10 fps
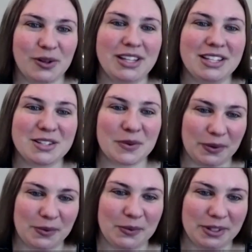So
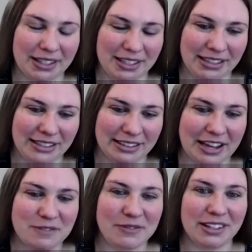he's the one who
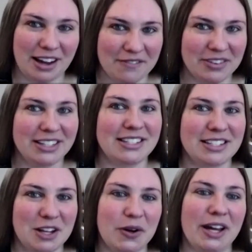really gave me the
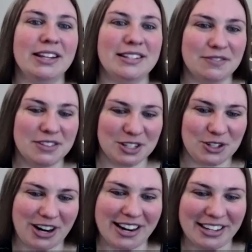confidence to say, okay, let's
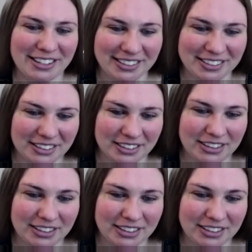give this a try.